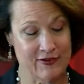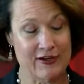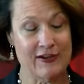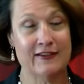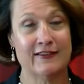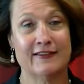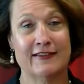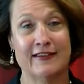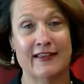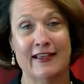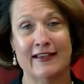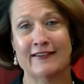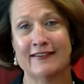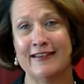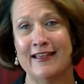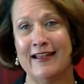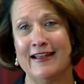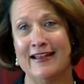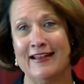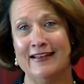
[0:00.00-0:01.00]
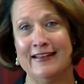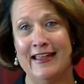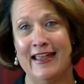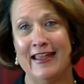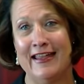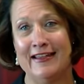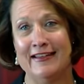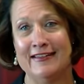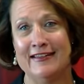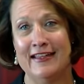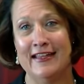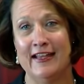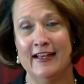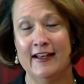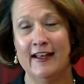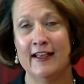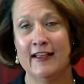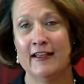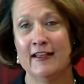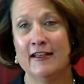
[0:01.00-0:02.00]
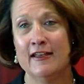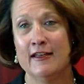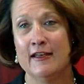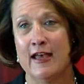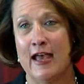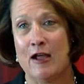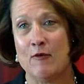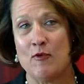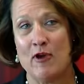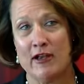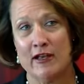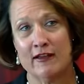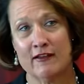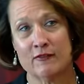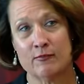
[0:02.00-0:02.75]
very exciting day indeed. I want to